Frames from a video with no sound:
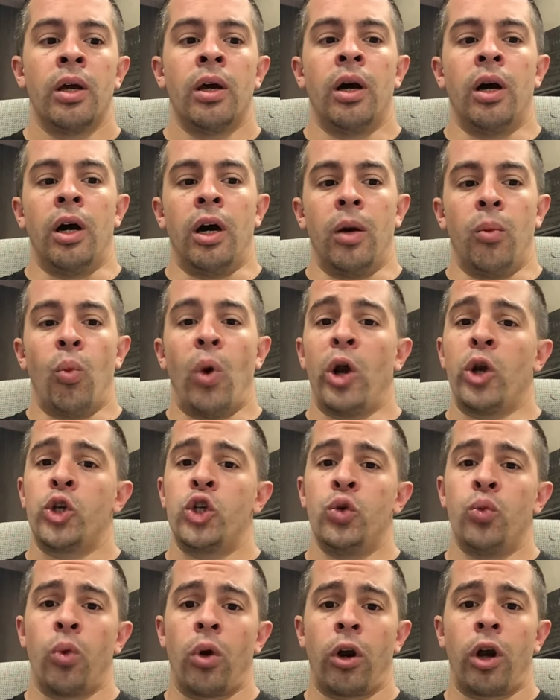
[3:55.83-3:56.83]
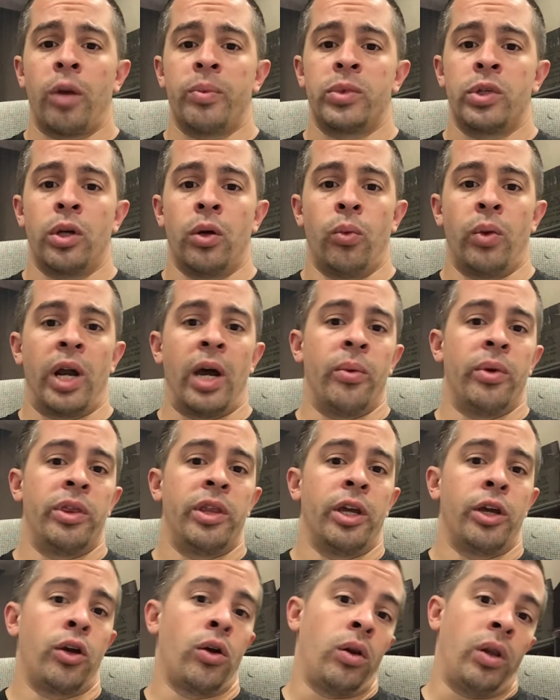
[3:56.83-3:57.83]
why don't you work up to what I would
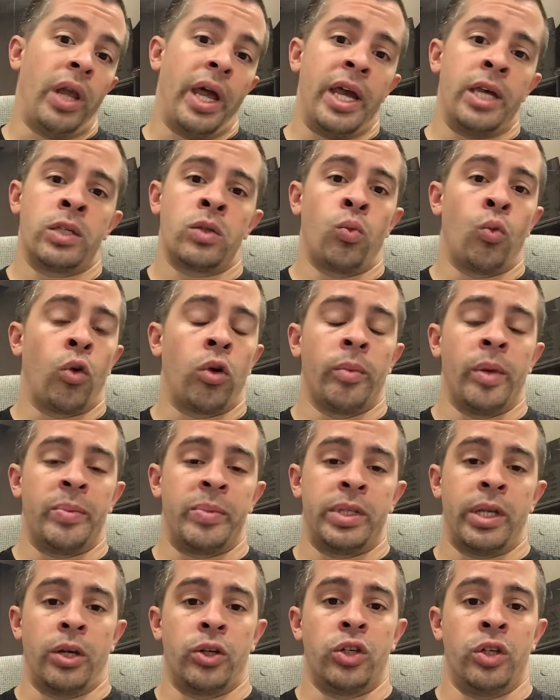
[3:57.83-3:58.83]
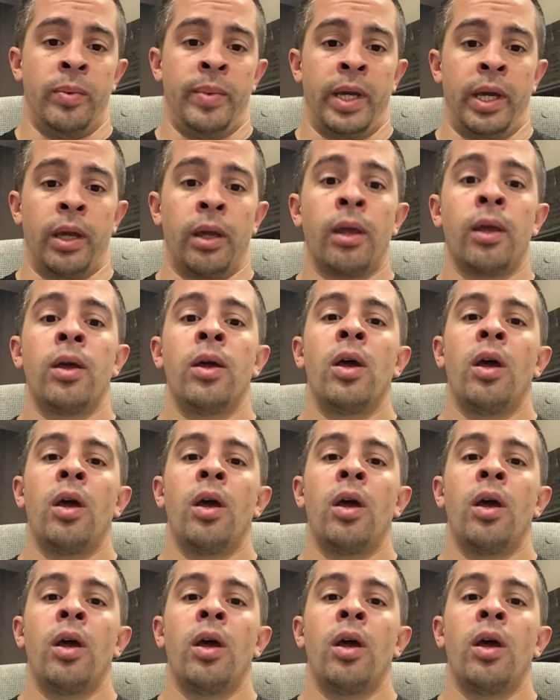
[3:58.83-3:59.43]
think your last warm-up set should be.